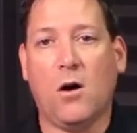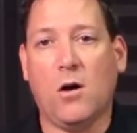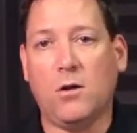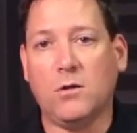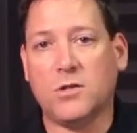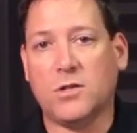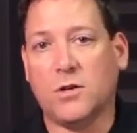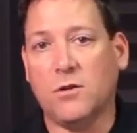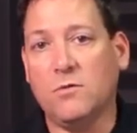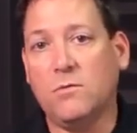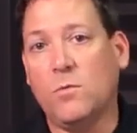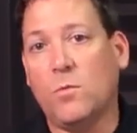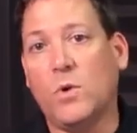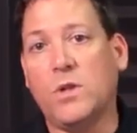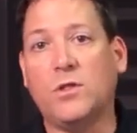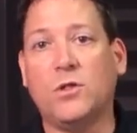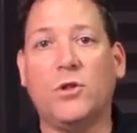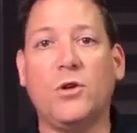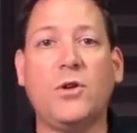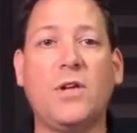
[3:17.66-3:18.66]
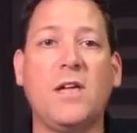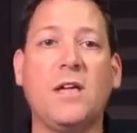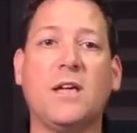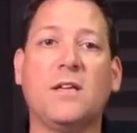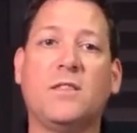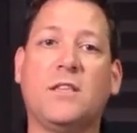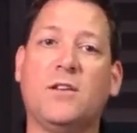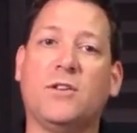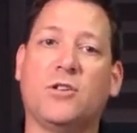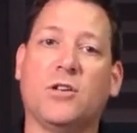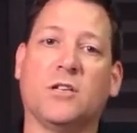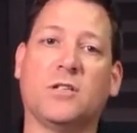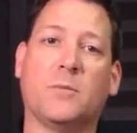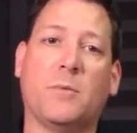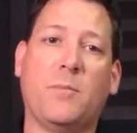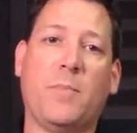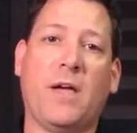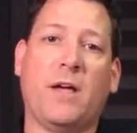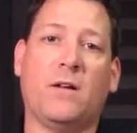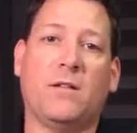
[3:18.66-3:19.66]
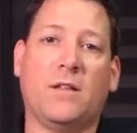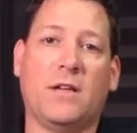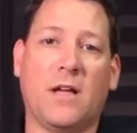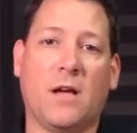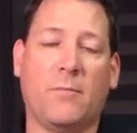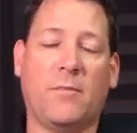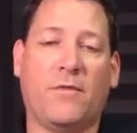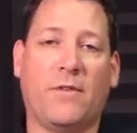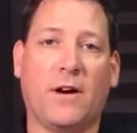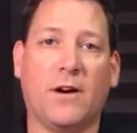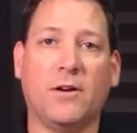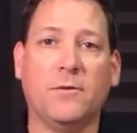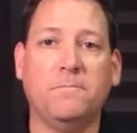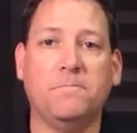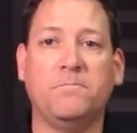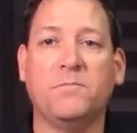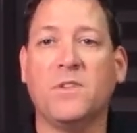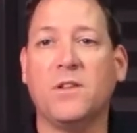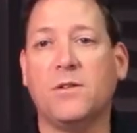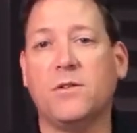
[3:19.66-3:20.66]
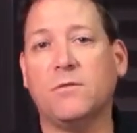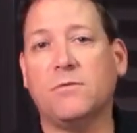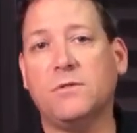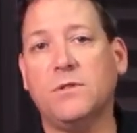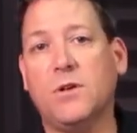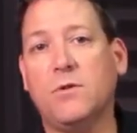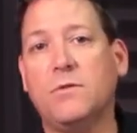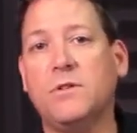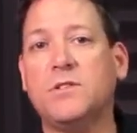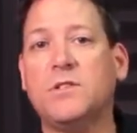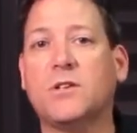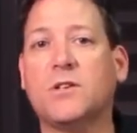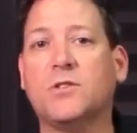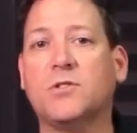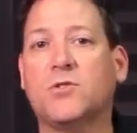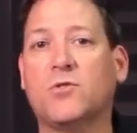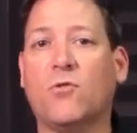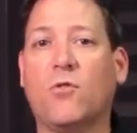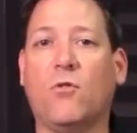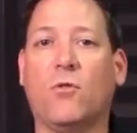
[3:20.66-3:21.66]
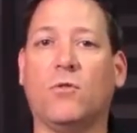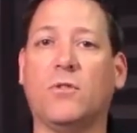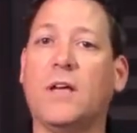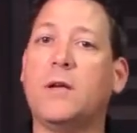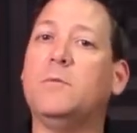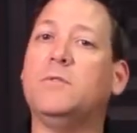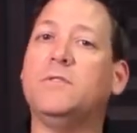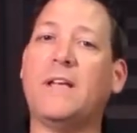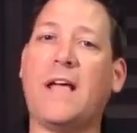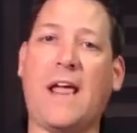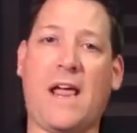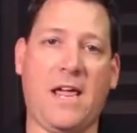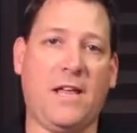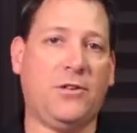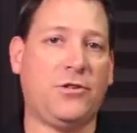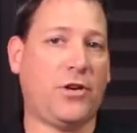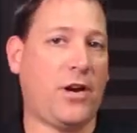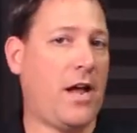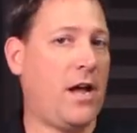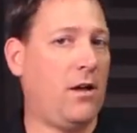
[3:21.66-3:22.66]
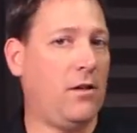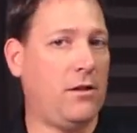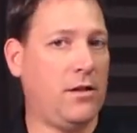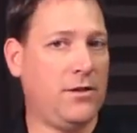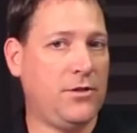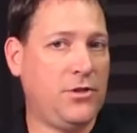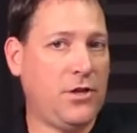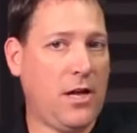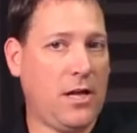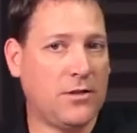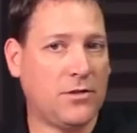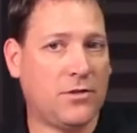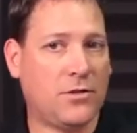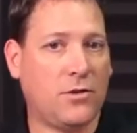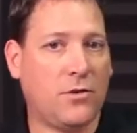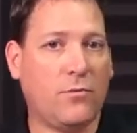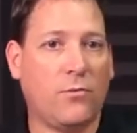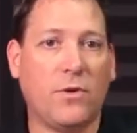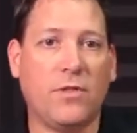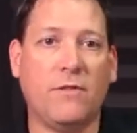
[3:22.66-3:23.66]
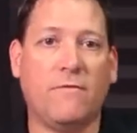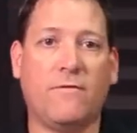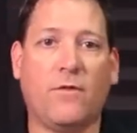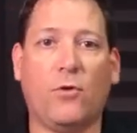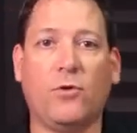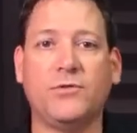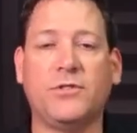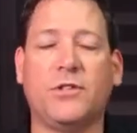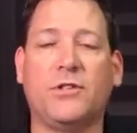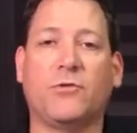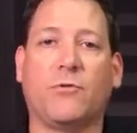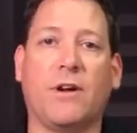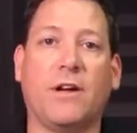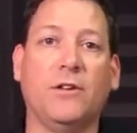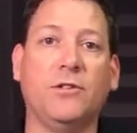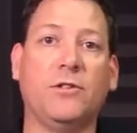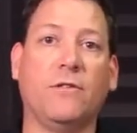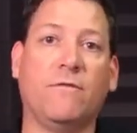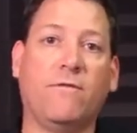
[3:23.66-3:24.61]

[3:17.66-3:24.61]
Also, when looking at the adjustment panel of the amplifier, you will notice a control labeled HL Adjust with a voltage range